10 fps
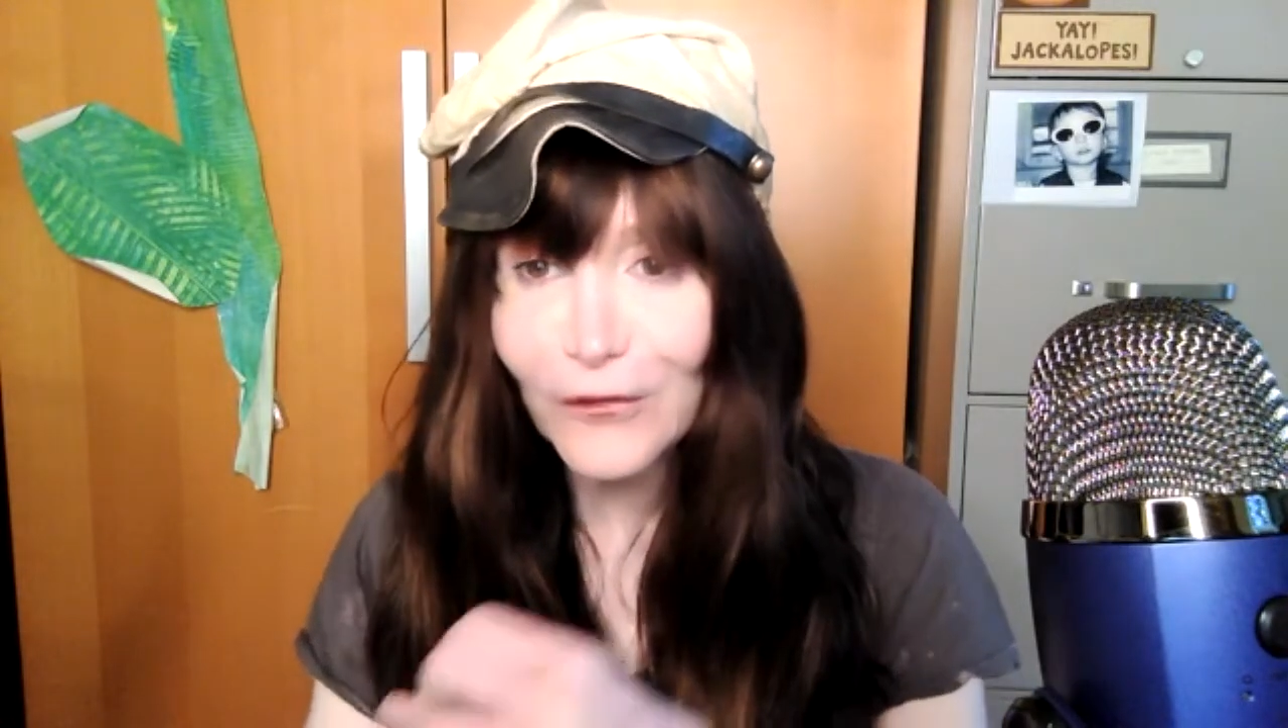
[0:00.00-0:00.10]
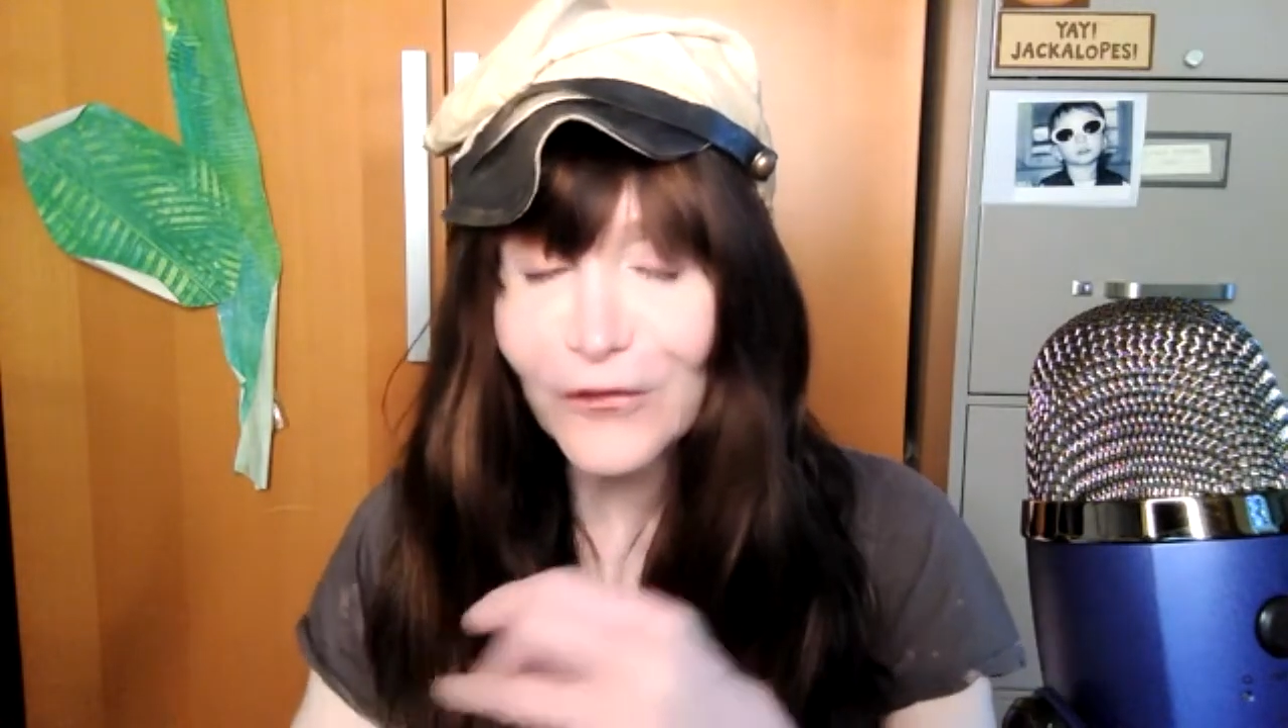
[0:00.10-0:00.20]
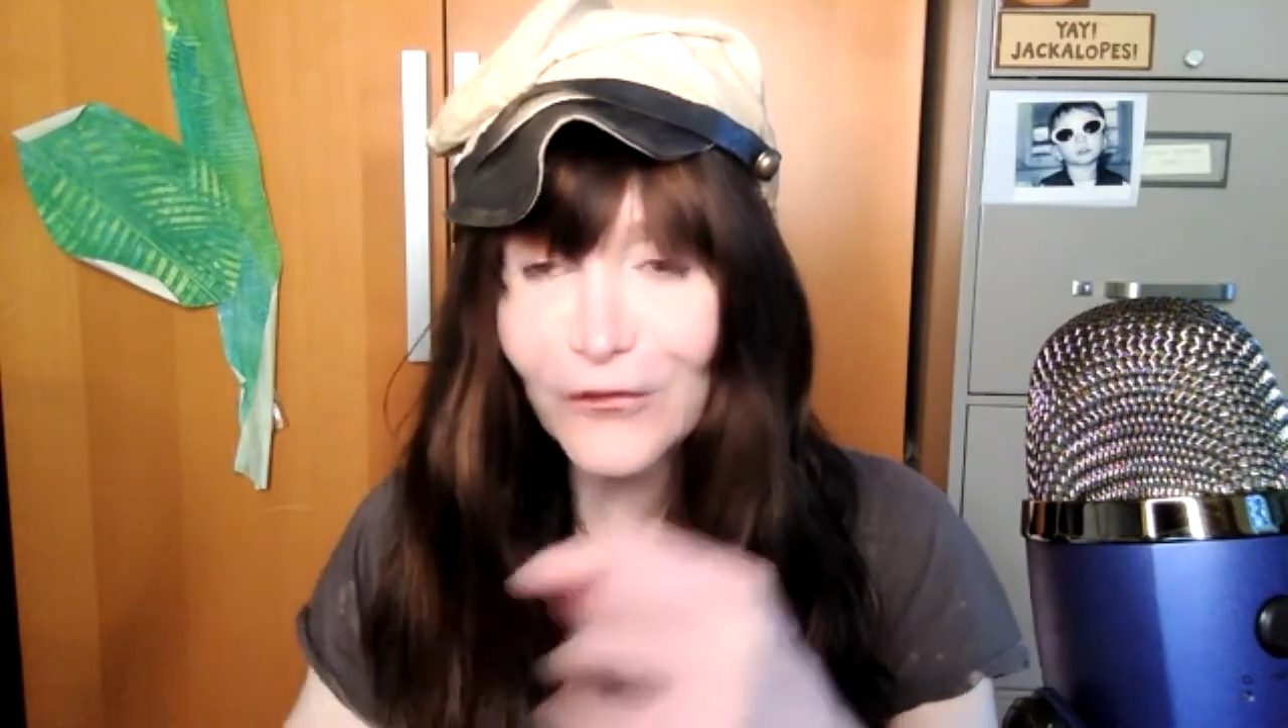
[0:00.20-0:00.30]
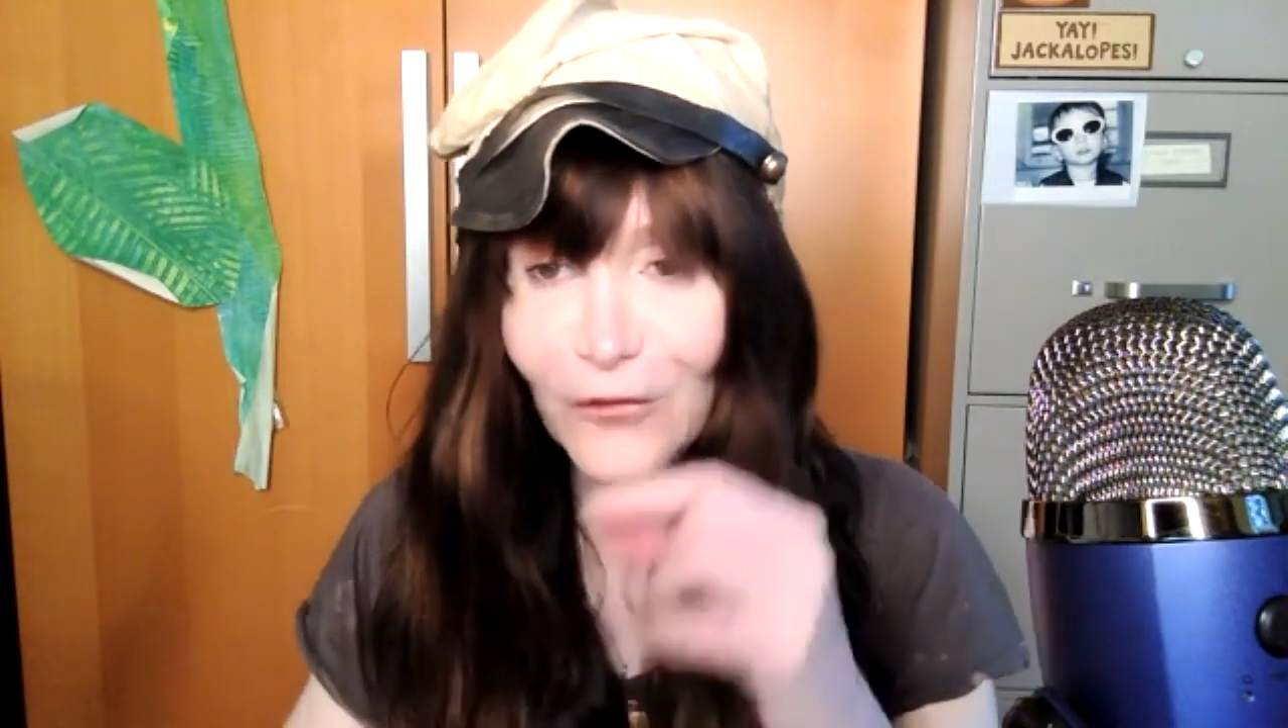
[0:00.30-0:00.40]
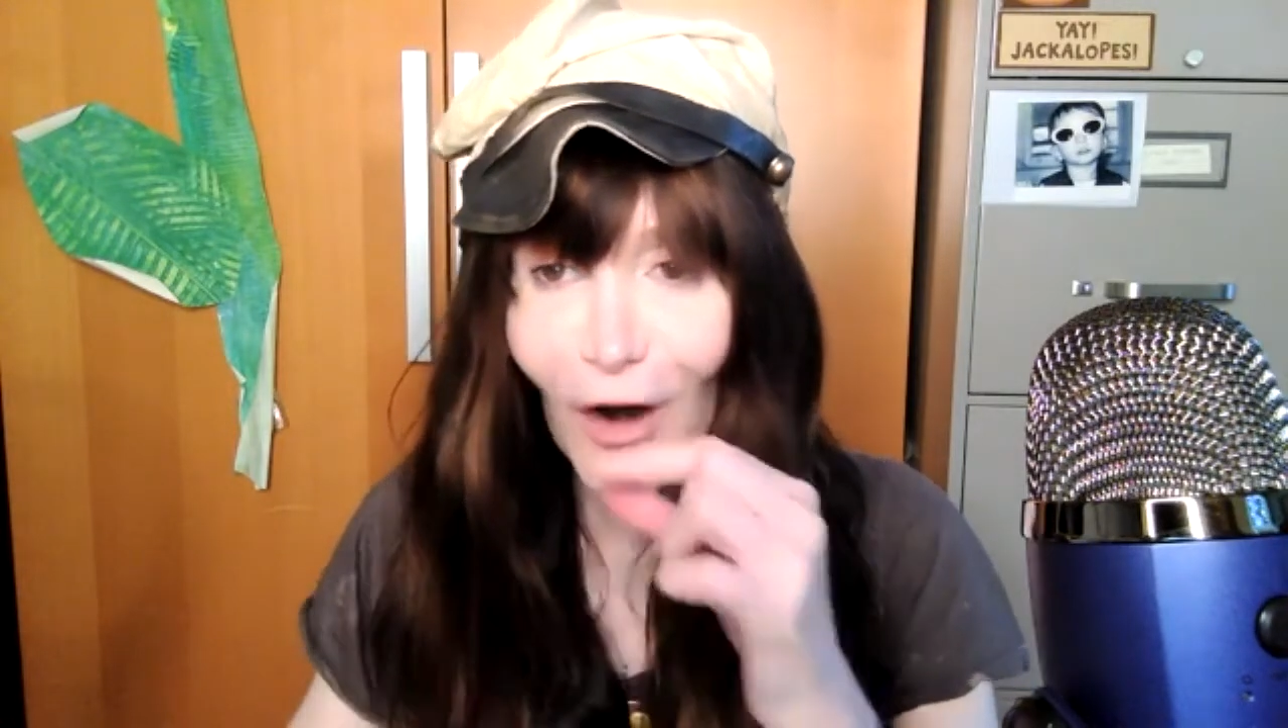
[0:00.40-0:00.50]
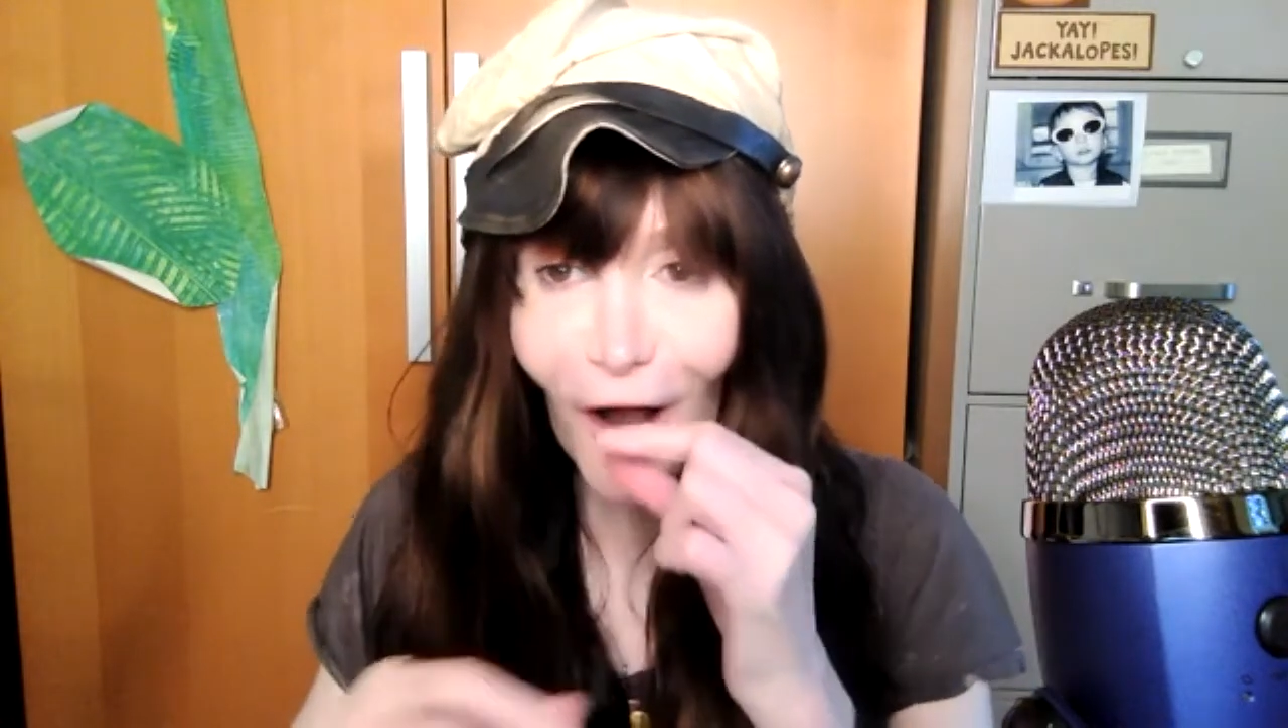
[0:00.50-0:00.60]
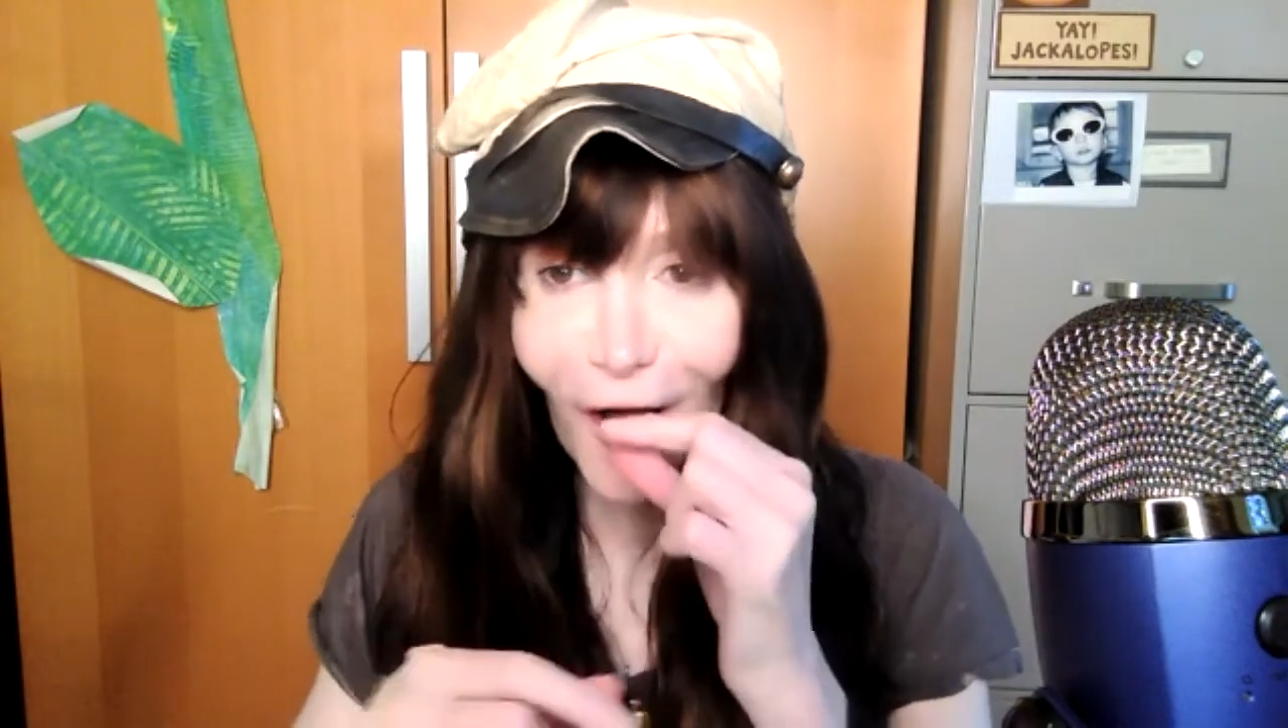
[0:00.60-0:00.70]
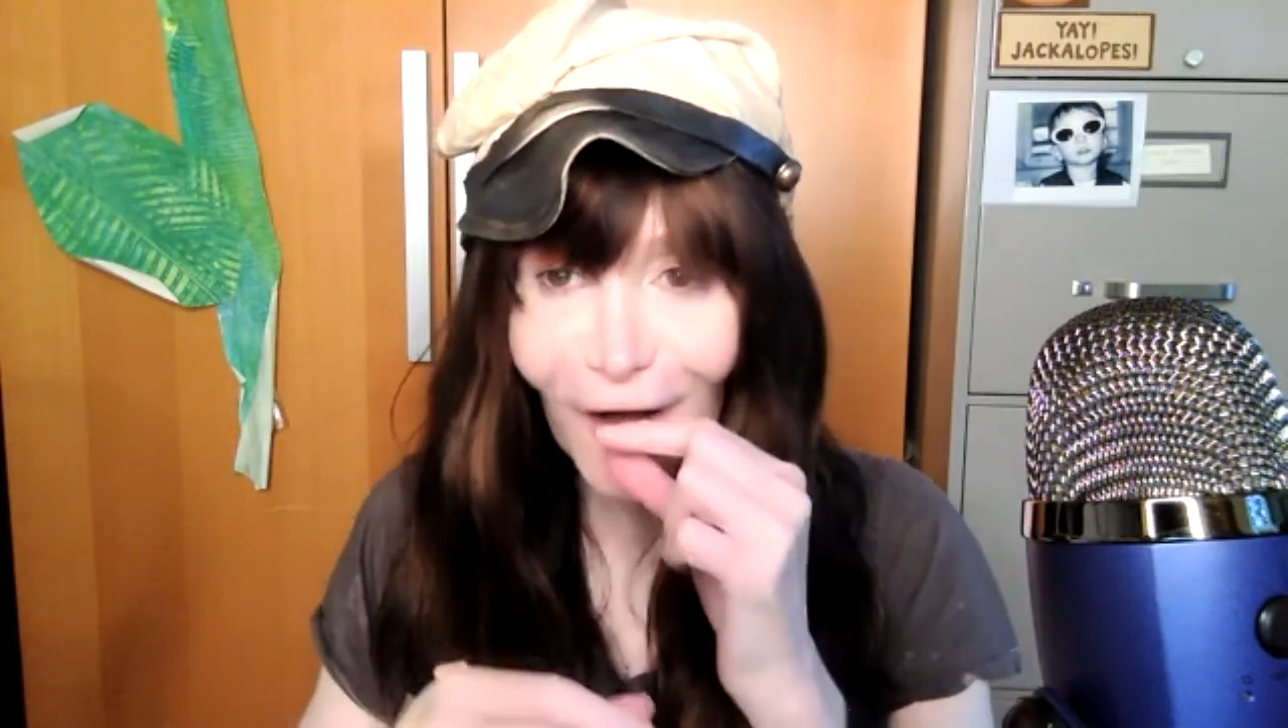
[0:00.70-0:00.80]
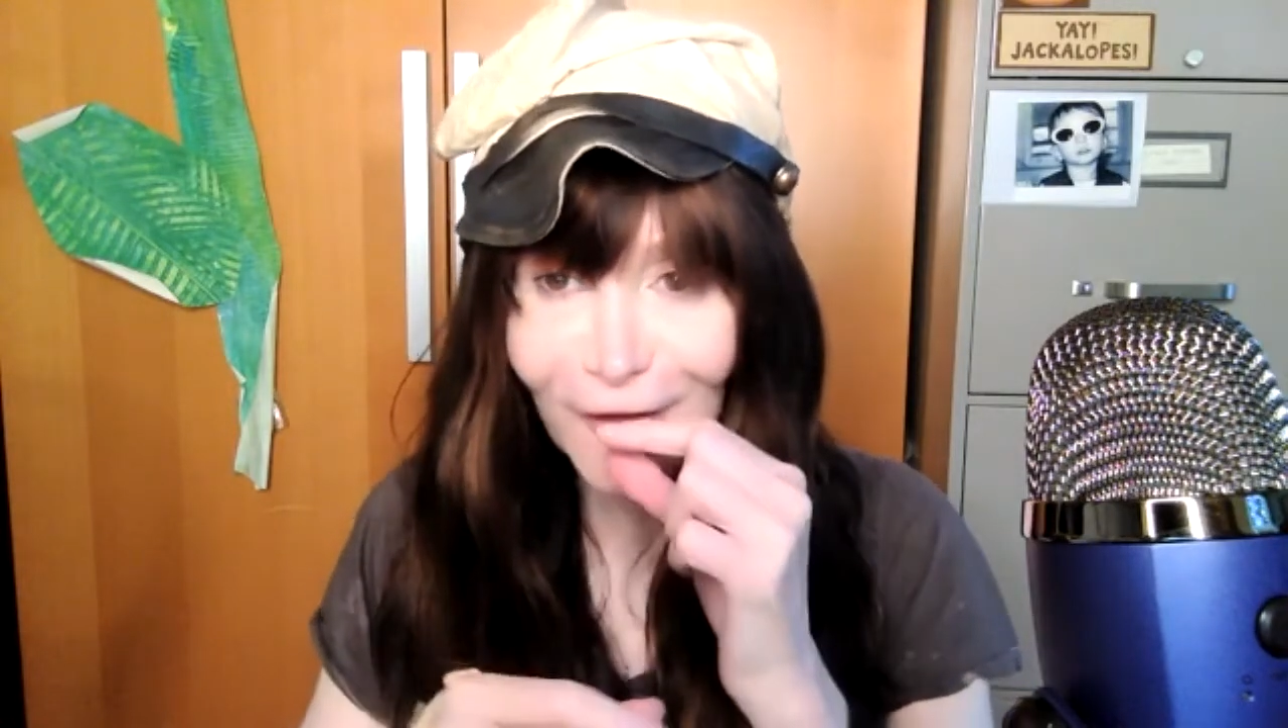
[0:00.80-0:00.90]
straw